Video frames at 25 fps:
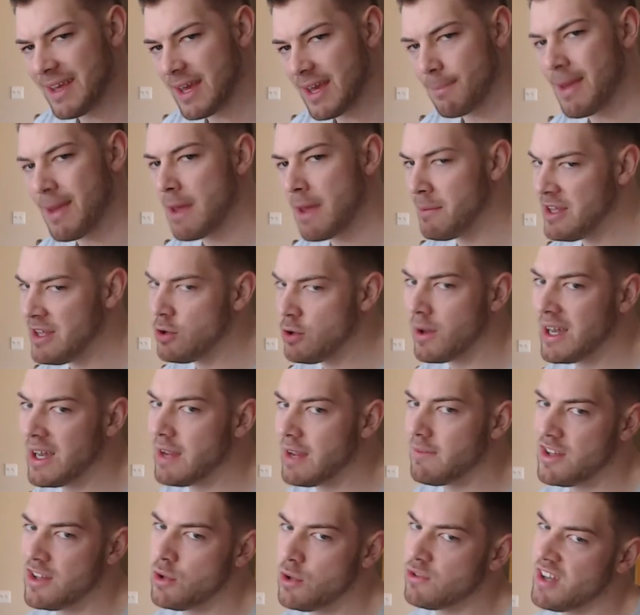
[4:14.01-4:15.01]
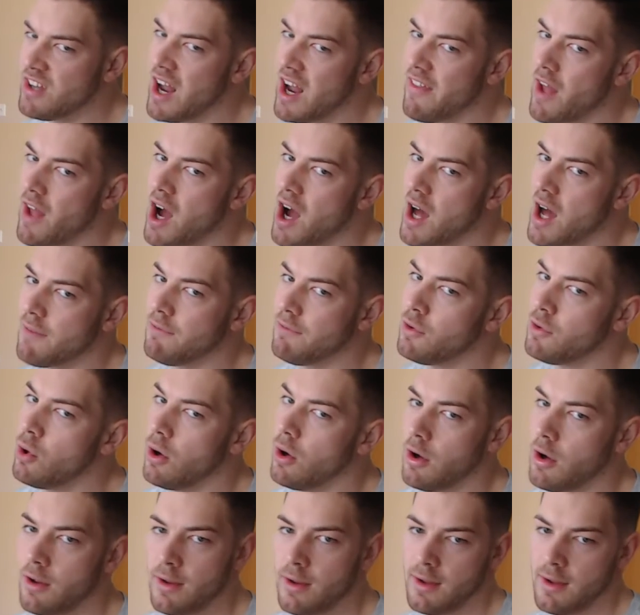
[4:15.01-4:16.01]
Maybe you can even use it on the hard floor
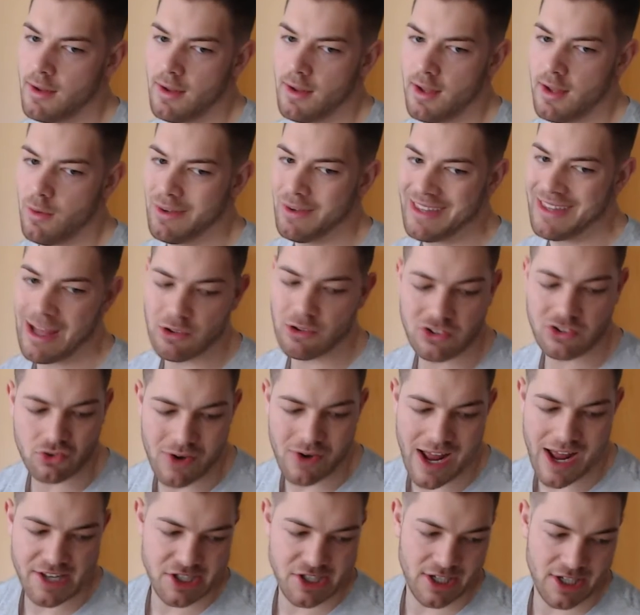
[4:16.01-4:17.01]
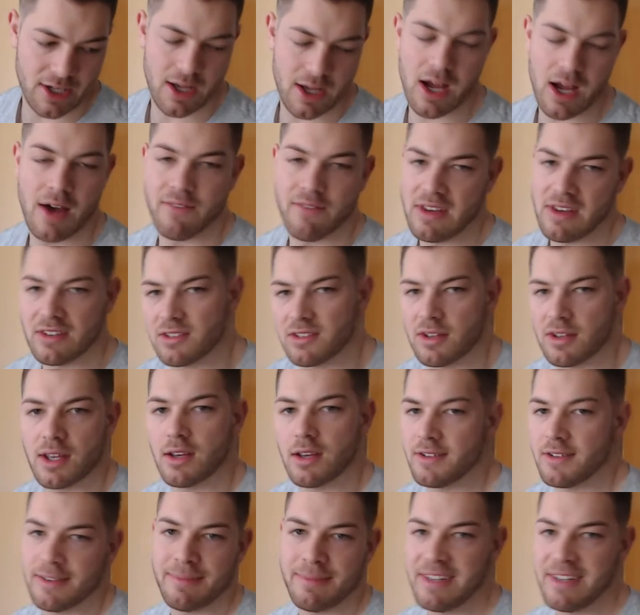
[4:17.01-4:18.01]
without scratching, obviously,
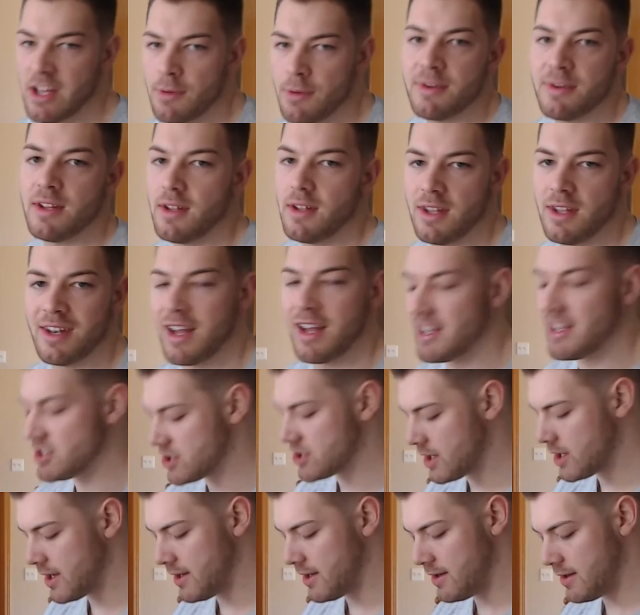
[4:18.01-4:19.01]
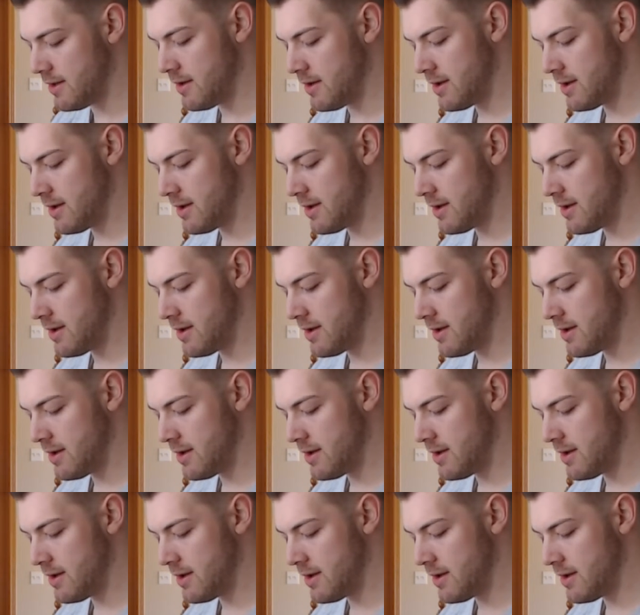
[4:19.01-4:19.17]
because I mean you're not trying to